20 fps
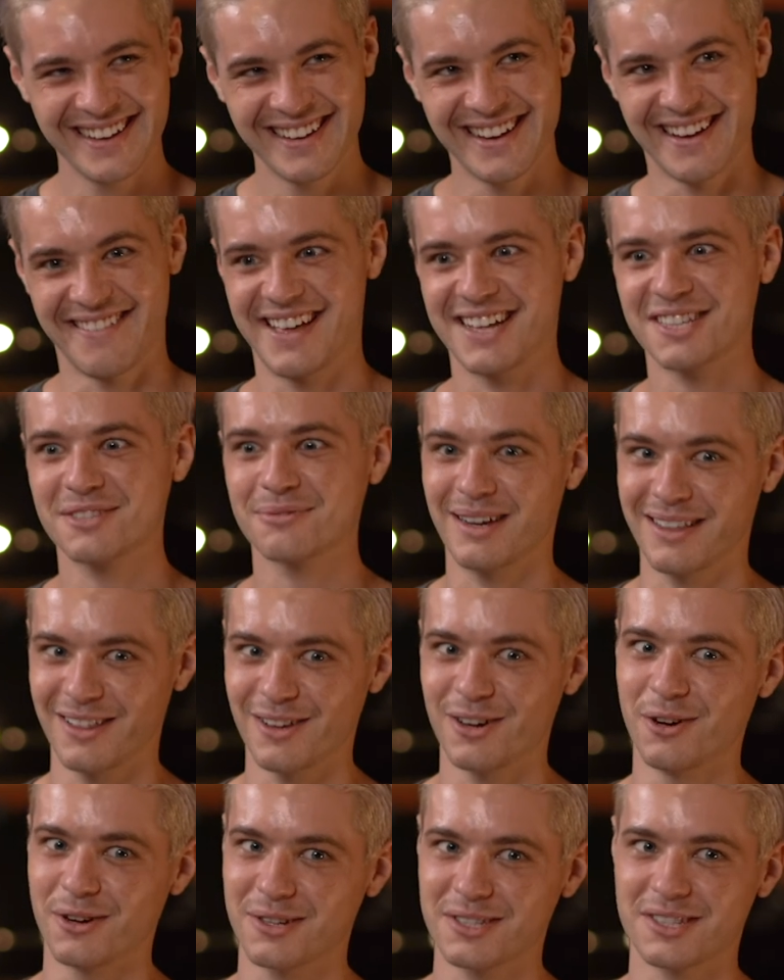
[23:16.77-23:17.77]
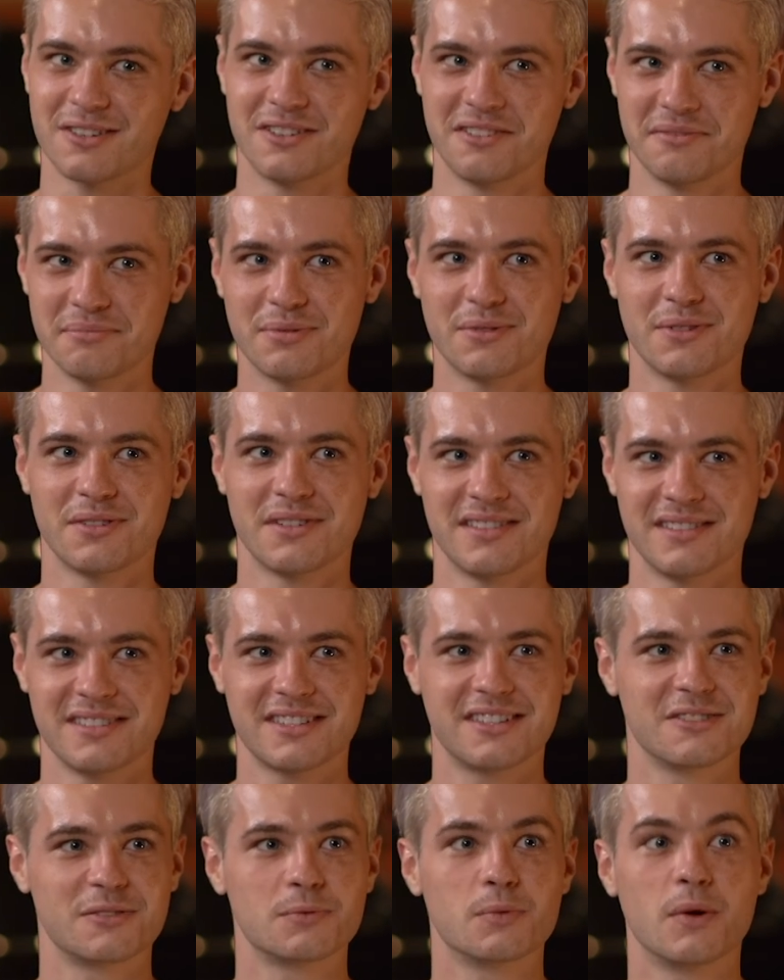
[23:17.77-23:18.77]
And that's why the hooks are important,
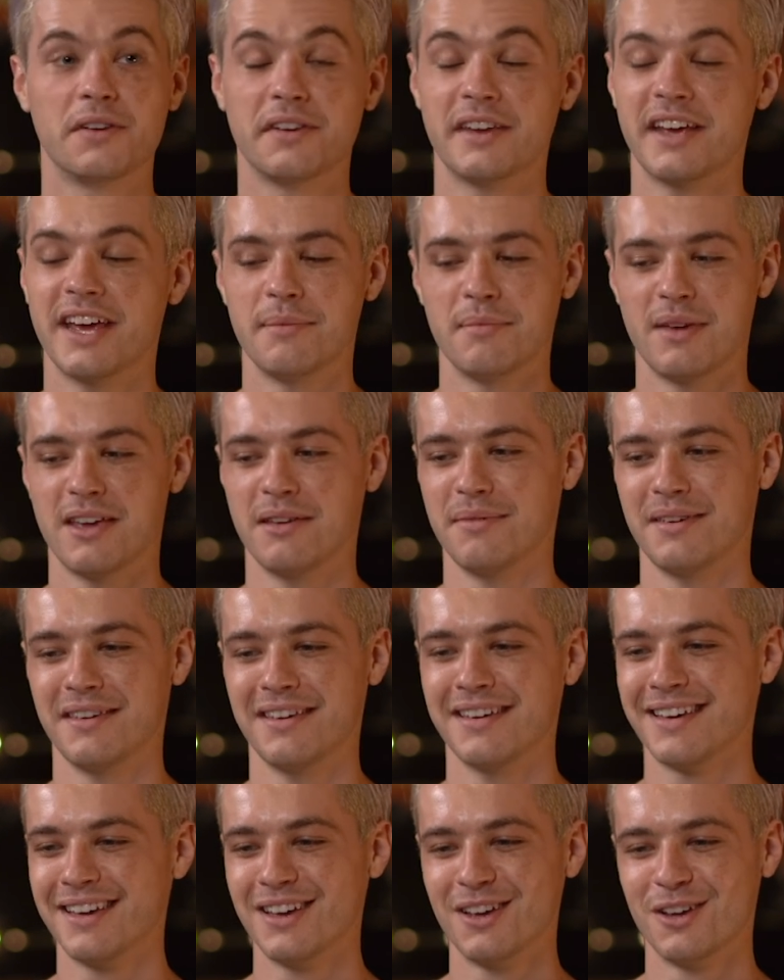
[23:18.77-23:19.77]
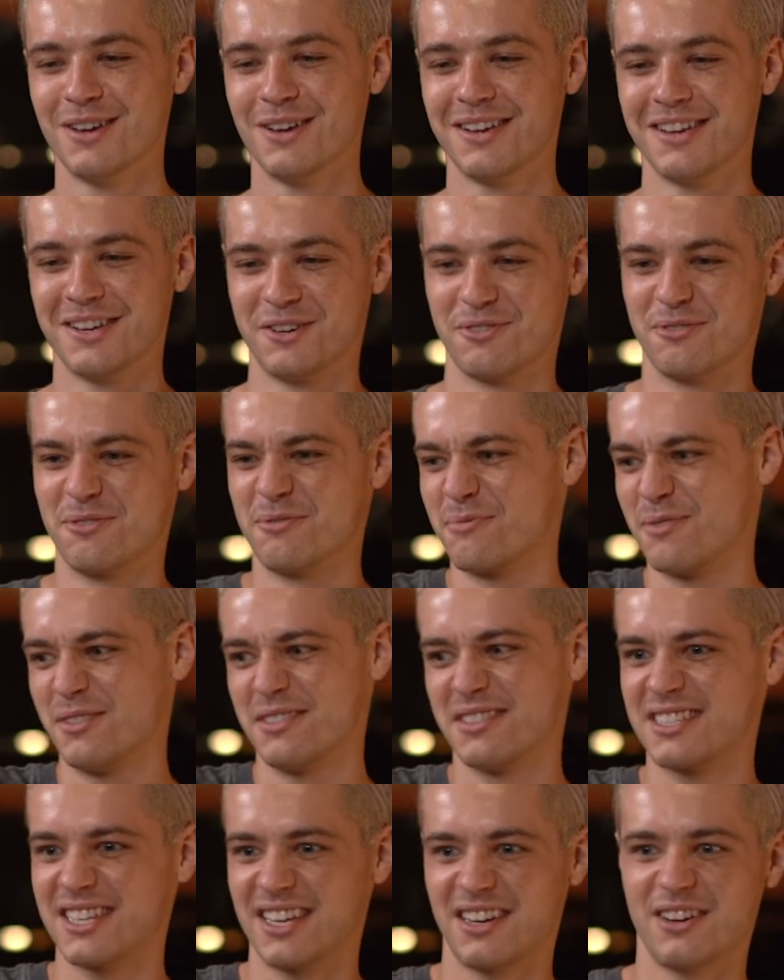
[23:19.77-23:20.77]
because one day maybe you're on
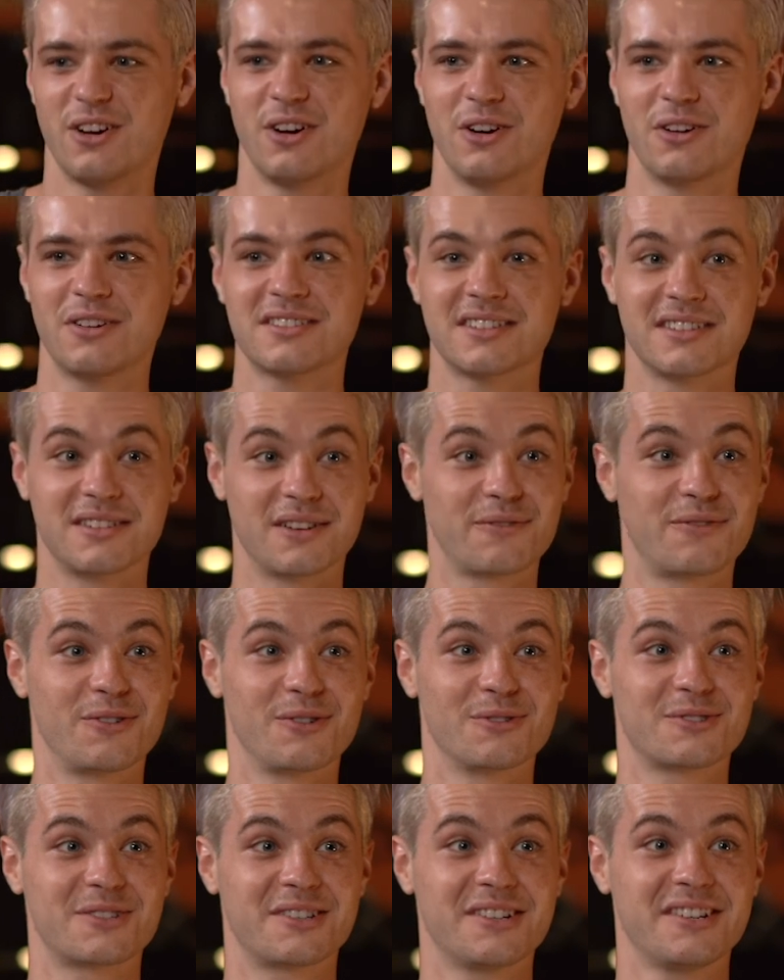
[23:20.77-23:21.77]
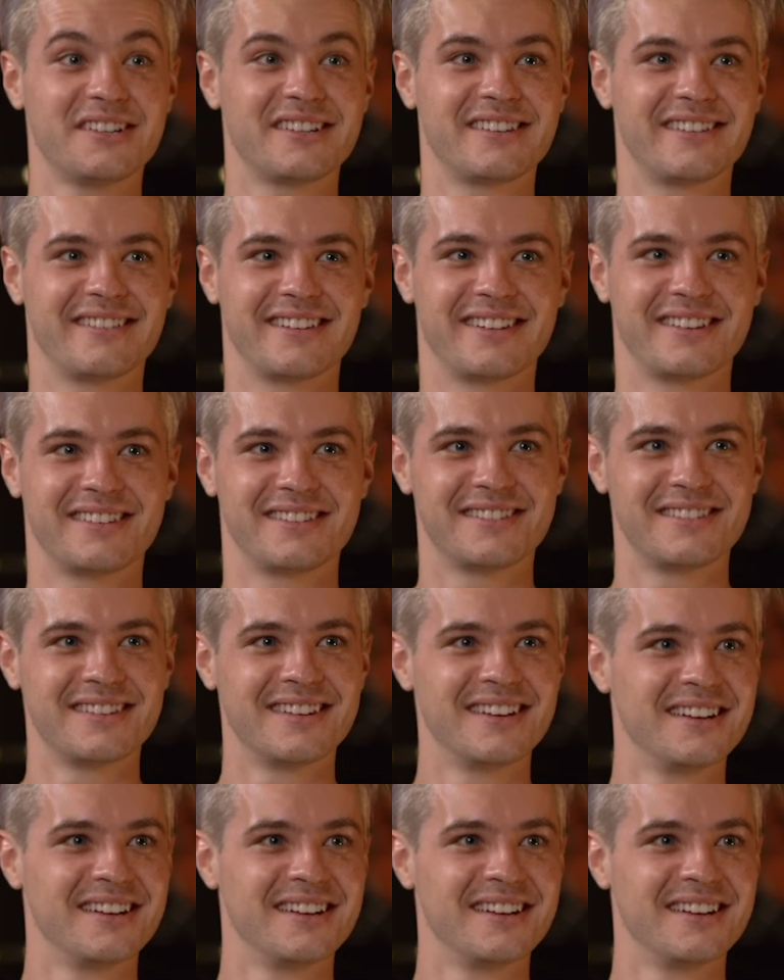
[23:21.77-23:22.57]
one set of hooks and it feels good, and then